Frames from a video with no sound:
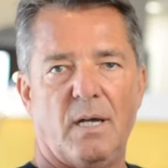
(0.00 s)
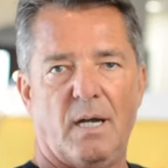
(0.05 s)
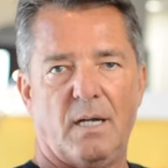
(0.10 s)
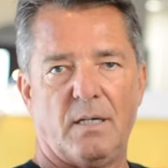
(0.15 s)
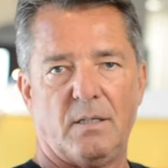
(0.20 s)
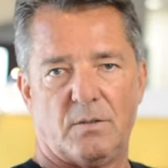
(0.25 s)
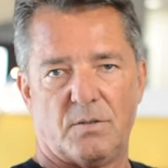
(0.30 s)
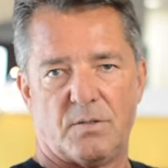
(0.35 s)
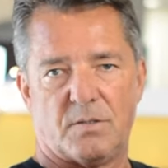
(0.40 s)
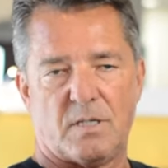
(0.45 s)
and
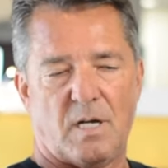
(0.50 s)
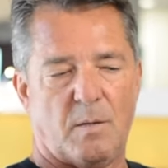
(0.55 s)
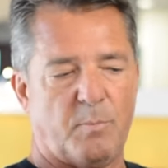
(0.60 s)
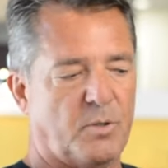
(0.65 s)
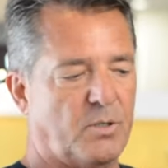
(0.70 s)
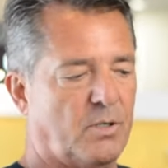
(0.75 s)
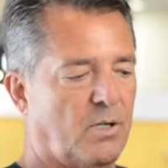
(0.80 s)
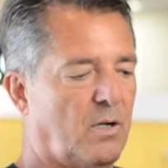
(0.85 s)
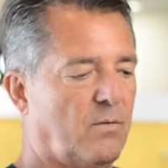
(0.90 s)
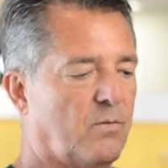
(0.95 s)
it'll stop
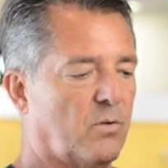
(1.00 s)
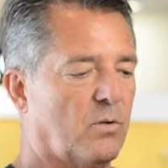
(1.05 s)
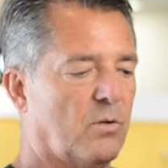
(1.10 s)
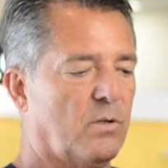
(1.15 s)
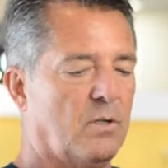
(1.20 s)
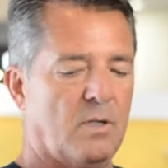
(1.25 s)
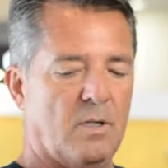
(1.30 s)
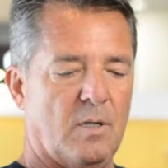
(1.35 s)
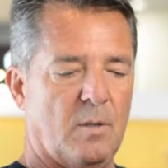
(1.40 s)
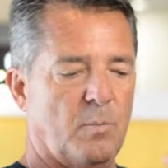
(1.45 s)
and hover.
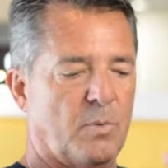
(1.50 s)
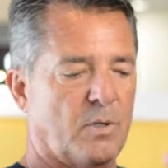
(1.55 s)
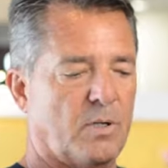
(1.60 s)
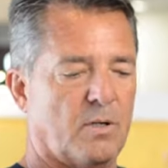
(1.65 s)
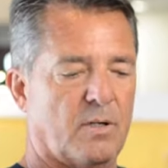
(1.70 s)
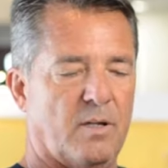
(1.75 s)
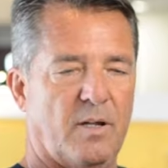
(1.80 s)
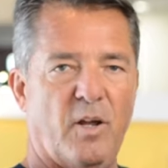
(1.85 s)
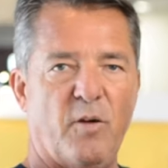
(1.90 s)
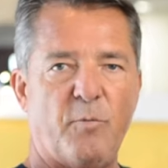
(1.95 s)
But
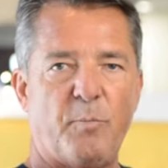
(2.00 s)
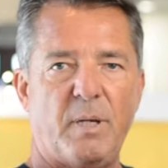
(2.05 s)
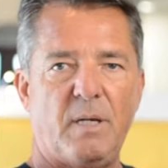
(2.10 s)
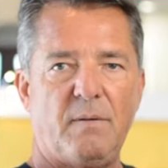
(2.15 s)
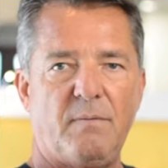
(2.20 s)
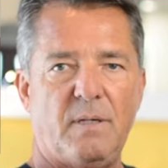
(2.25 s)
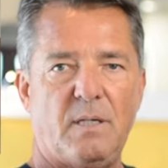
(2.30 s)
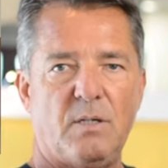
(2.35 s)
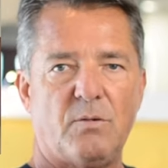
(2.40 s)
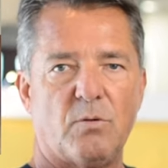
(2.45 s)
on an
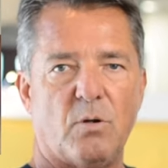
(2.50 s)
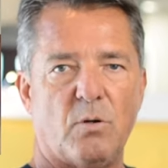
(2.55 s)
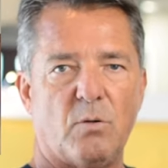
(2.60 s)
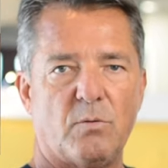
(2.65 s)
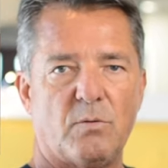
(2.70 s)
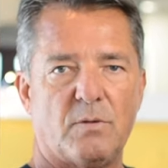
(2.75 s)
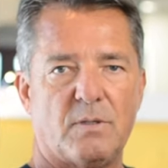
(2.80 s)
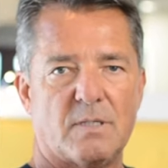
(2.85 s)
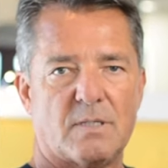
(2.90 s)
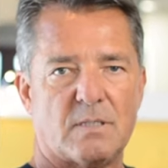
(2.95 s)
FPV
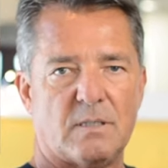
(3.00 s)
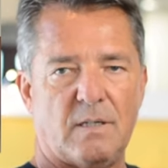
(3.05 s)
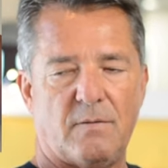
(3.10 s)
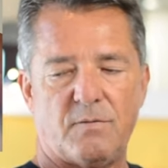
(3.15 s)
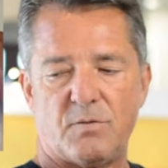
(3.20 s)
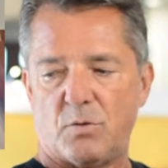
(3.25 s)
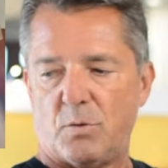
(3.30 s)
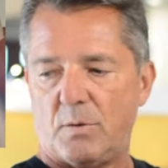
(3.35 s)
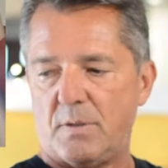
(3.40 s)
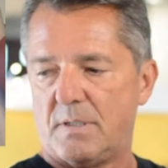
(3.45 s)
drone, this
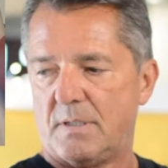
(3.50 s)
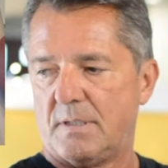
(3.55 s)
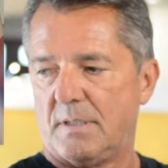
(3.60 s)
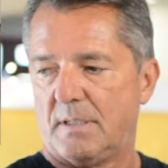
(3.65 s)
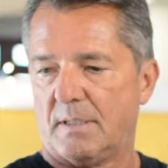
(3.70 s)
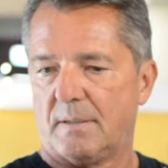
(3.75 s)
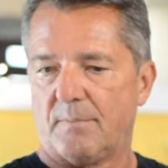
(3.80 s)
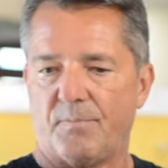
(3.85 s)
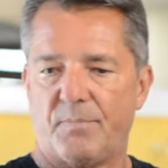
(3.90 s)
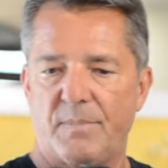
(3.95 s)
left
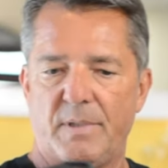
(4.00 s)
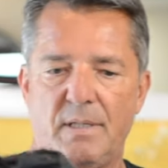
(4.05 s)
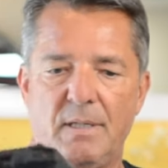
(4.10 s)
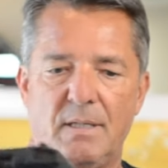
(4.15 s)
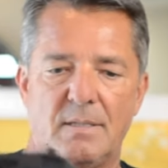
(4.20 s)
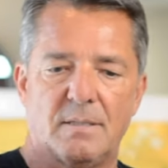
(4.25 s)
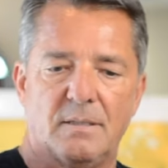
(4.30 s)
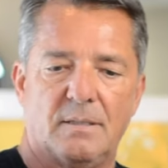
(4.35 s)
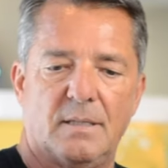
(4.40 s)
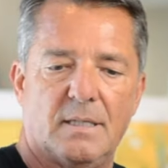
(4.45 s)
joystick,
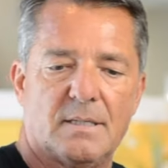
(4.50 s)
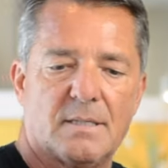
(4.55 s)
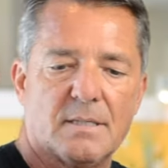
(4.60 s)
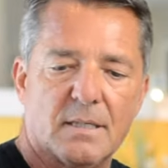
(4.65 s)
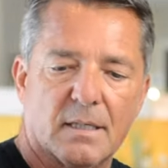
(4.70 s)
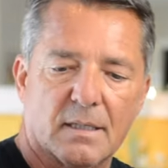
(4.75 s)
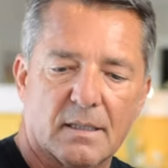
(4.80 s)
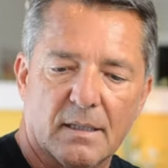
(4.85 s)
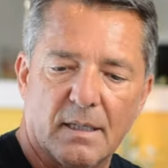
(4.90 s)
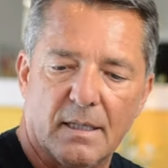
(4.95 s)
it's a dead
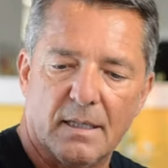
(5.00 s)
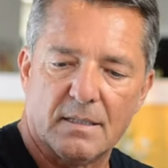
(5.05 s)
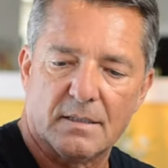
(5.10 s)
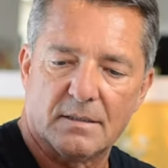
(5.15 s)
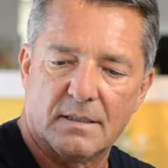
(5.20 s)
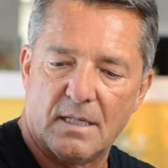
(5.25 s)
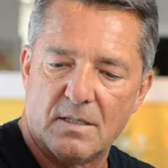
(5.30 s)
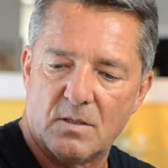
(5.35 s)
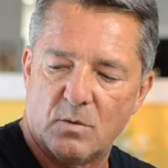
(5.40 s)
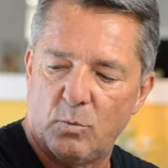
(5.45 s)
stick. It
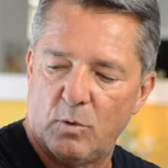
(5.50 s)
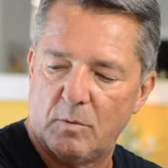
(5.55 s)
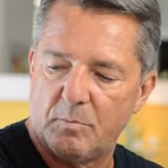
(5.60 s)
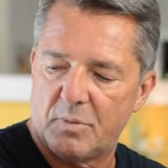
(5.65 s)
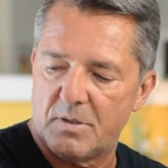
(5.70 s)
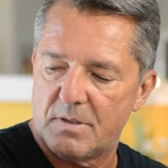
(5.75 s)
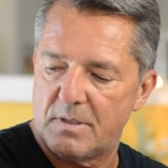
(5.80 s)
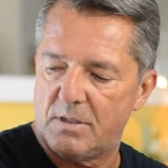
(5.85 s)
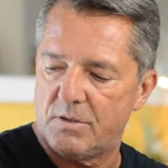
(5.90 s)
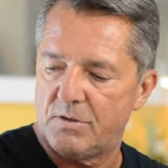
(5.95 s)
stays in one
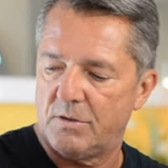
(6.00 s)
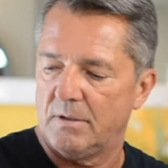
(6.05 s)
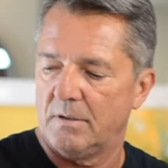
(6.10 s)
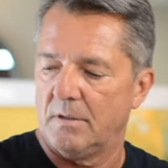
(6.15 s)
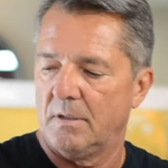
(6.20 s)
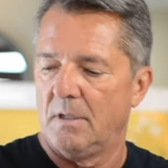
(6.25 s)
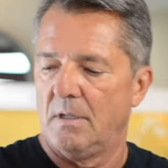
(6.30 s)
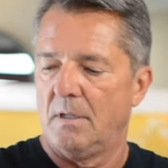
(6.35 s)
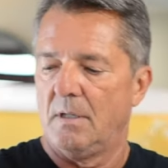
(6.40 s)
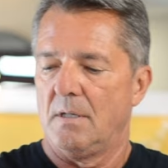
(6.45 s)
position.
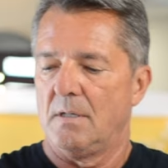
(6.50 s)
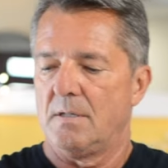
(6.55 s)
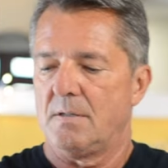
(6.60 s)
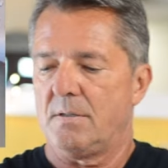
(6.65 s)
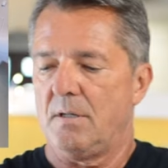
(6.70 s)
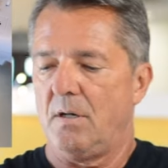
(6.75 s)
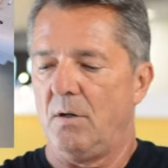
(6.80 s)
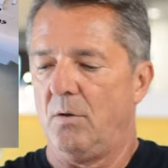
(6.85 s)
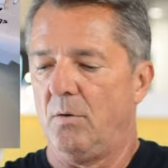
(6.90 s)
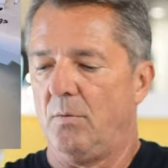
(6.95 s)

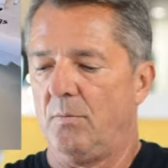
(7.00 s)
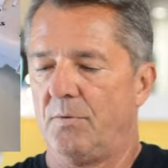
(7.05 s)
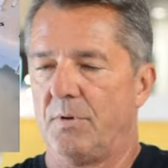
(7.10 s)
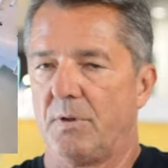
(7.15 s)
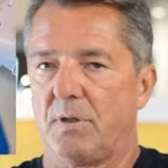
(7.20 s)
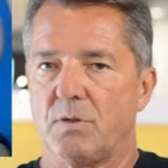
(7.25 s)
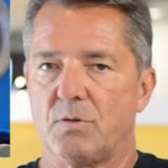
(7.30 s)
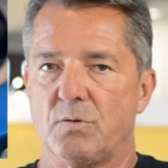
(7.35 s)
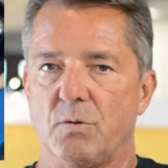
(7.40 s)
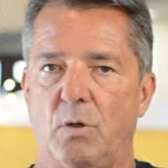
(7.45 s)
So the
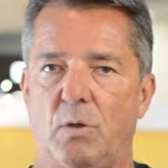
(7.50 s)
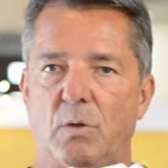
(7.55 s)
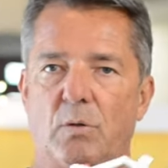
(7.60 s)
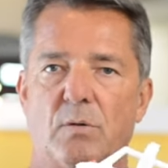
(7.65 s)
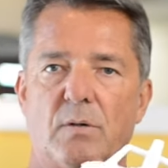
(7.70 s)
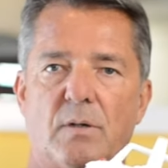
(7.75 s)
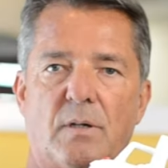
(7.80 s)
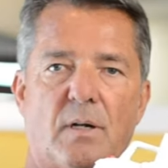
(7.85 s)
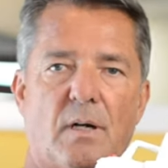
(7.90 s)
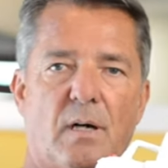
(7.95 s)

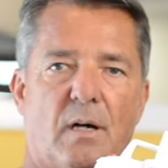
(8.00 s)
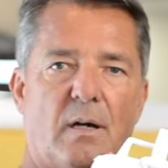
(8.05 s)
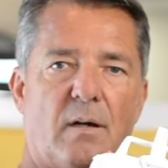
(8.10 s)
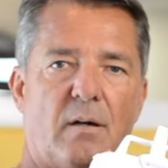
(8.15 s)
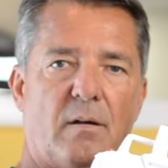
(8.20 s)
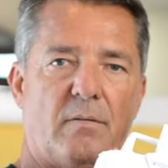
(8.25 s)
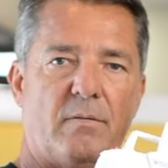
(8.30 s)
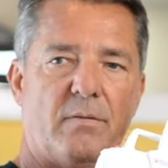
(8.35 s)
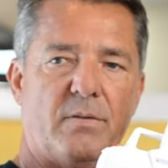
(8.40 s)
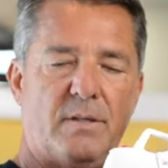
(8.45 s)
controller
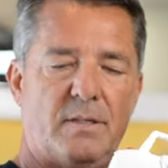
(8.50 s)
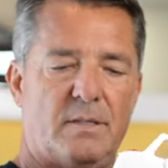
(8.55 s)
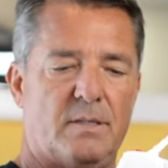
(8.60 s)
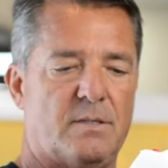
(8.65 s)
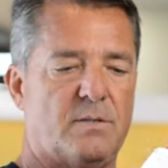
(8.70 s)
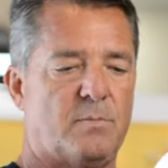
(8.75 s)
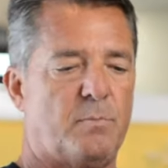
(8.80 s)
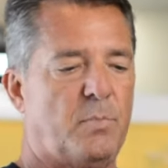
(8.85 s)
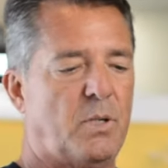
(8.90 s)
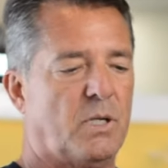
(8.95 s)
of
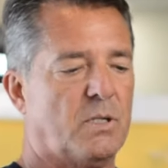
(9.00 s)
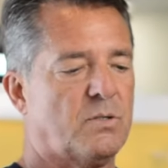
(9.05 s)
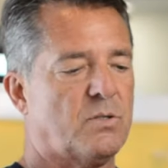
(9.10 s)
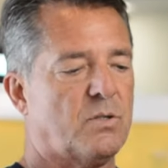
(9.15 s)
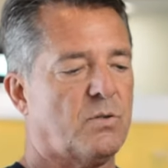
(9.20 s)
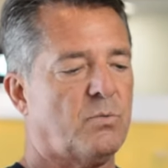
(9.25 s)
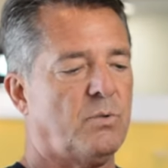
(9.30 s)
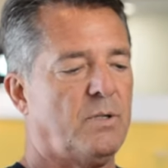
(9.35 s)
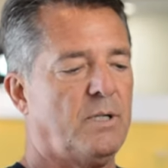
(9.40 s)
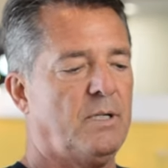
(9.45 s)
this Bugs
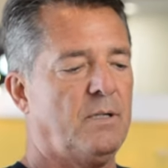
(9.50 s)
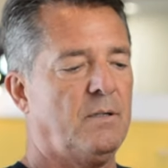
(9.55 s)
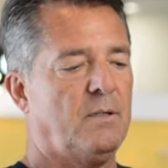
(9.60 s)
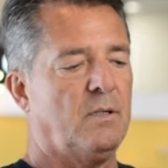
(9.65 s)
3,